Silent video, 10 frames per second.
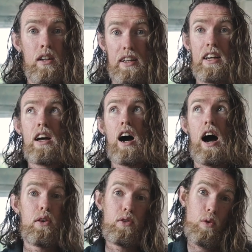Like,
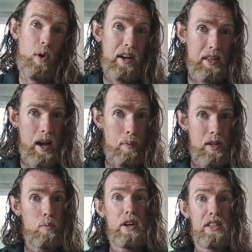I don't know when it's
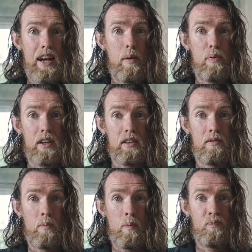happening, but it's happening.
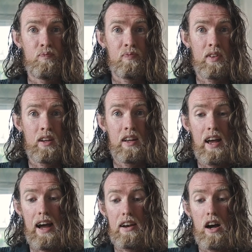
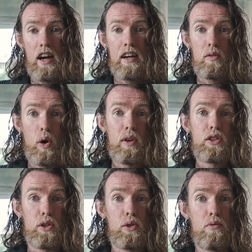And I am going
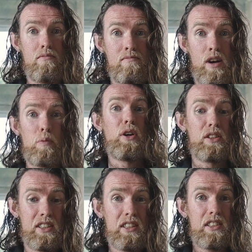to
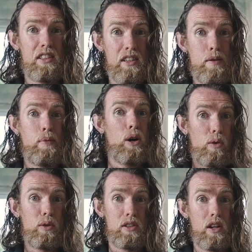persistently
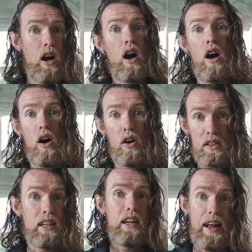post
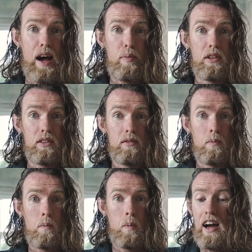until it happens.
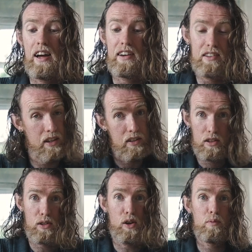And
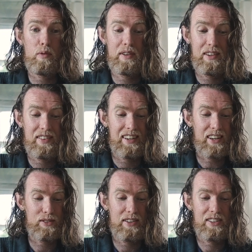the dopamine
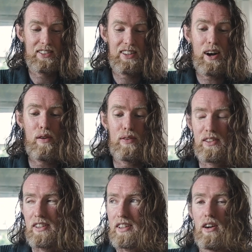detox video took off, and I
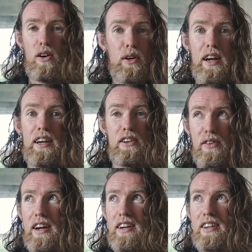was like, okay,
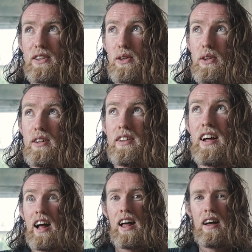great, cool.
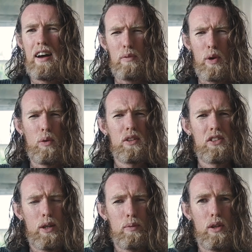And we were one
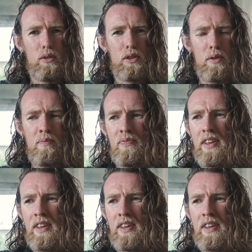step closer.